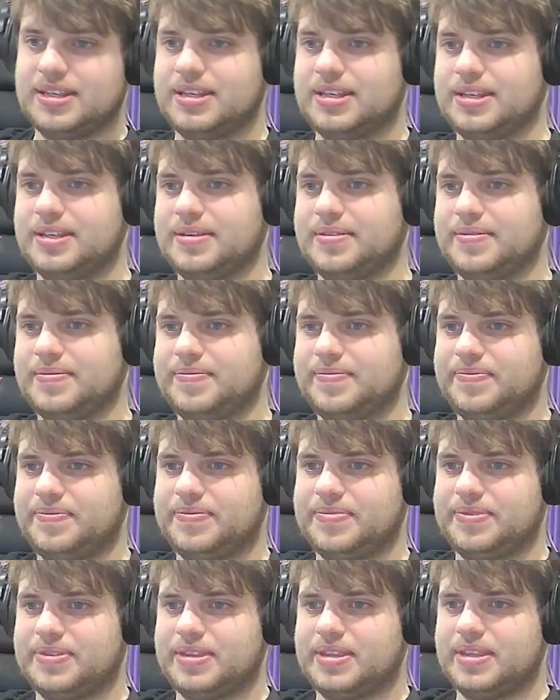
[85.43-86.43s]

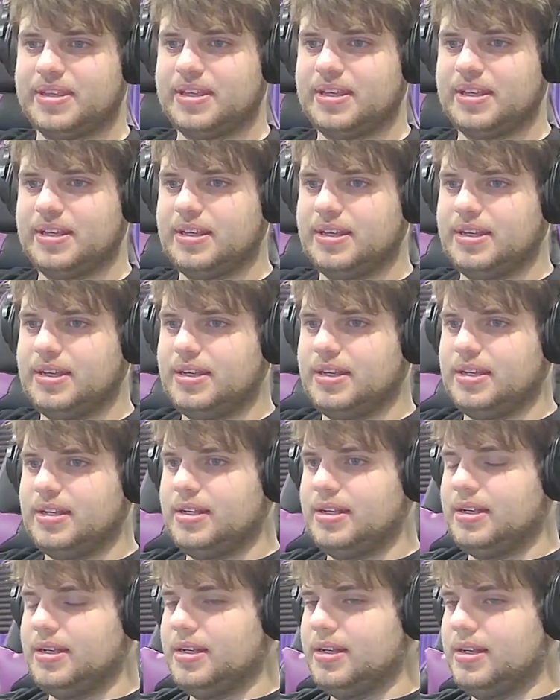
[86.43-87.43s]

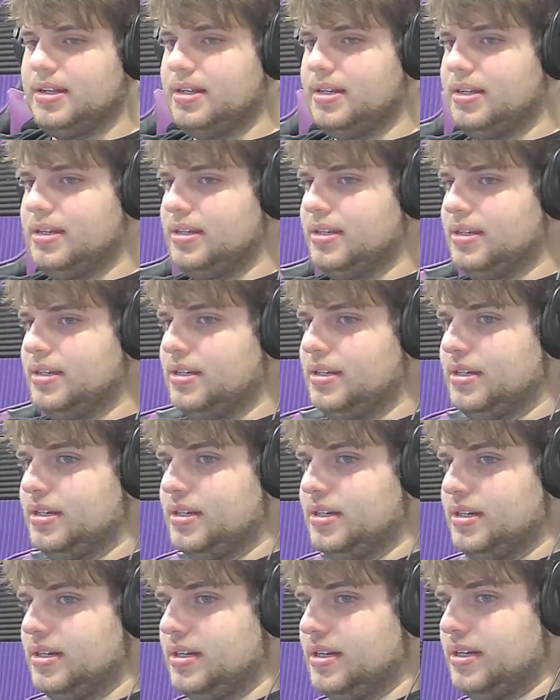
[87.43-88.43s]

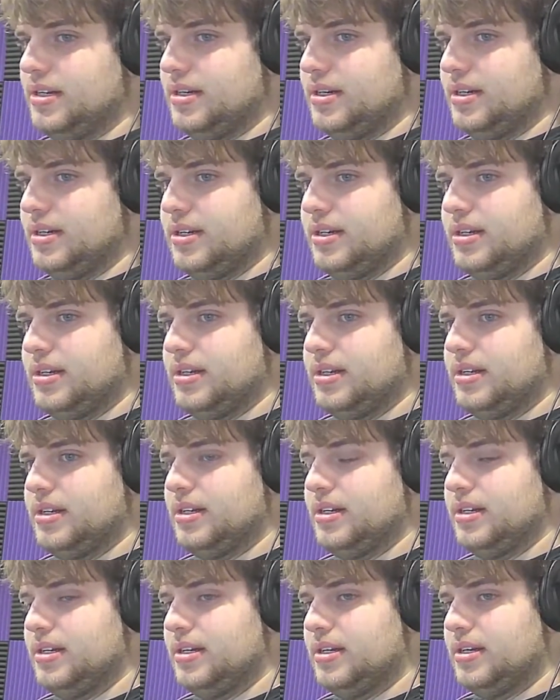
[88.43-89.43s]

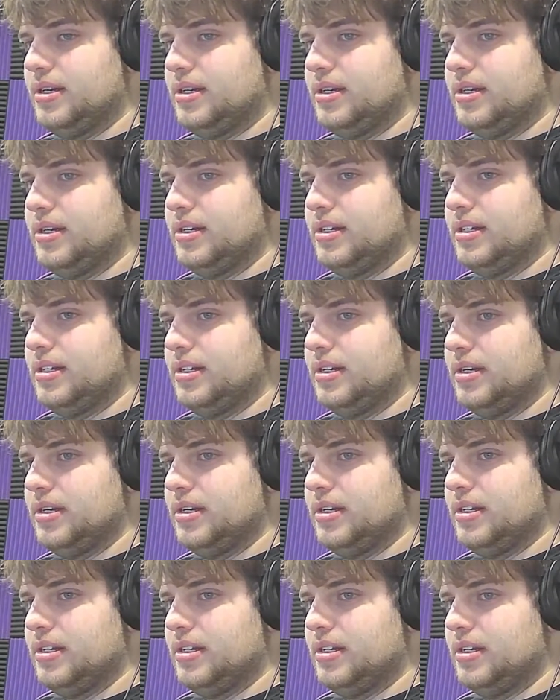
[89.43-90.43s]

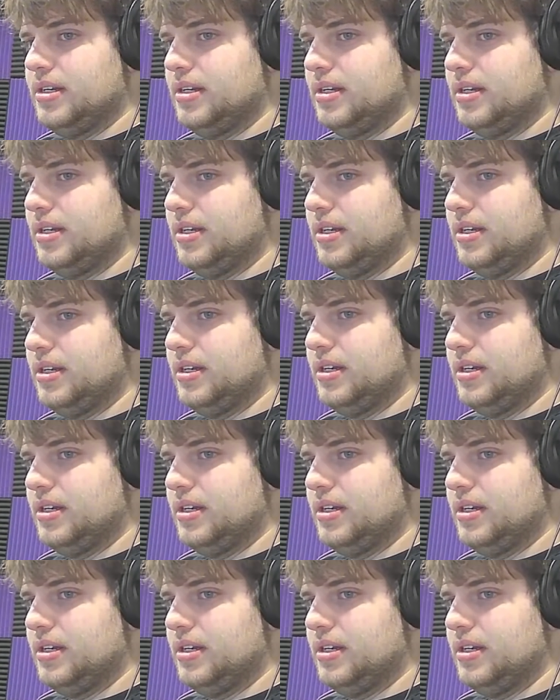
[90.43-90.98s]
The person shown says nothing.